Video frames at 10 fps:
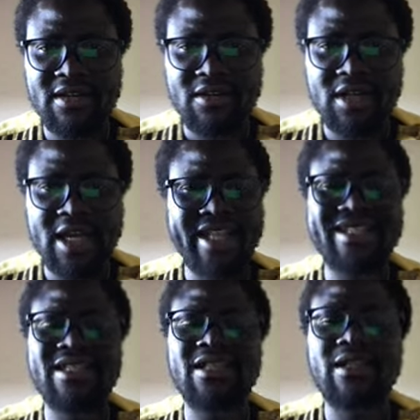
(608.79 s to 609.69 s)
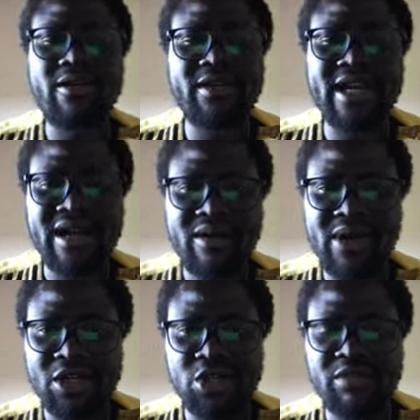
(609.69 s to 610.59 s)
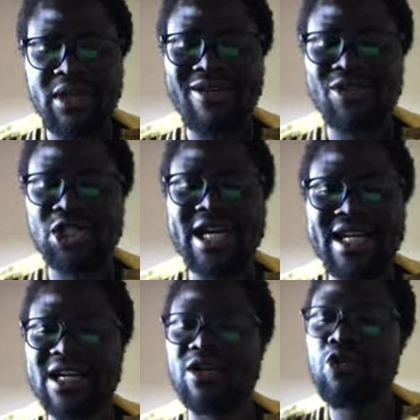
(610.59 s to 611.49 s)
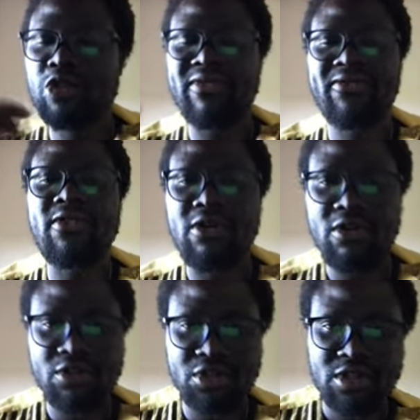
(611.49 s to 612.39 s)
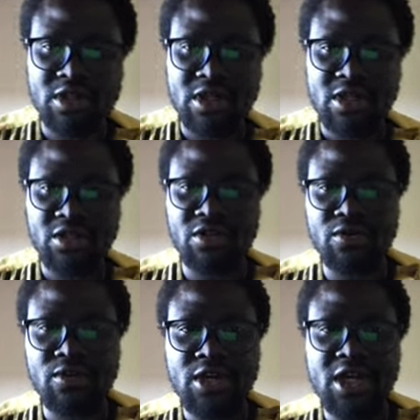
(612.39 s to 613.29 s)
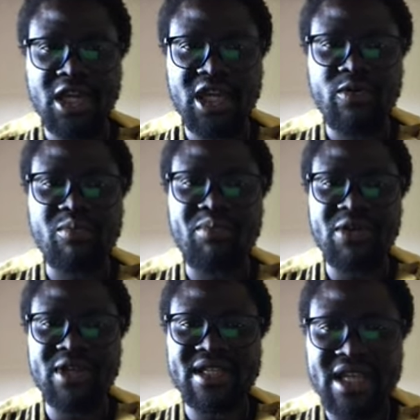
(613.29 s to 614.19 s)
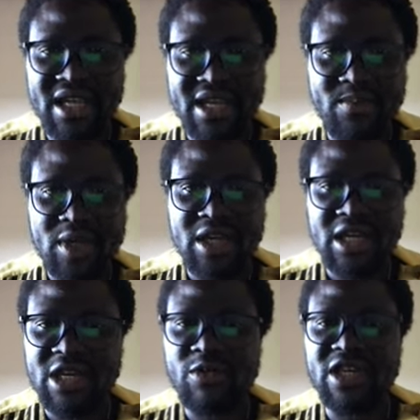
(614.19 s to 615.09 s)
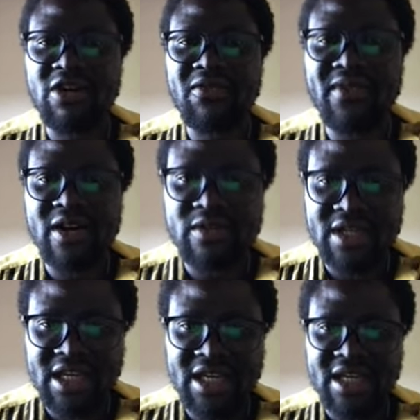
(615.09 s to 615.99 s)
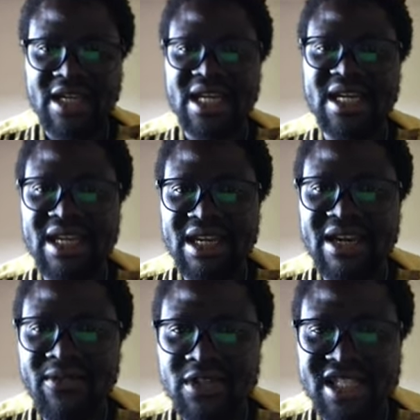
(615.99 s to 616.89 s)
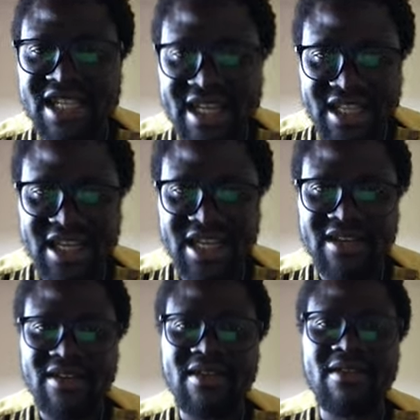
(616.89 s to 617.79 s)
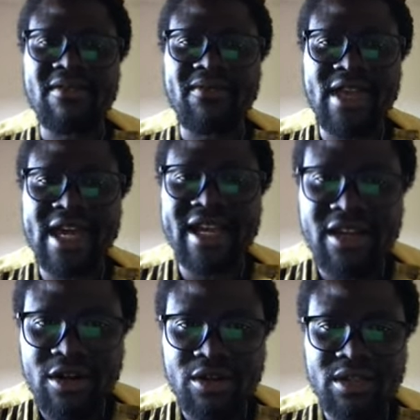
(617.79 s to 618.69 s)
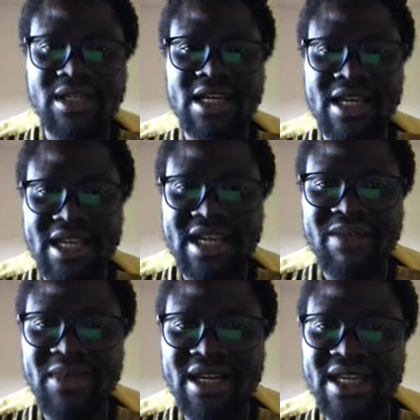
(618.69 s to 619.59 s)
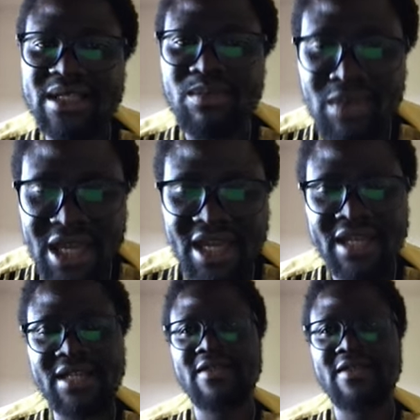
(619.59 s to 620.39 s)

Okay, it's the Lord Yahweh Hashem Yahushai that goes before us. You know, he will be with thee, he will not fail thee, neither forsake thee. Fear not, neither be dismayed.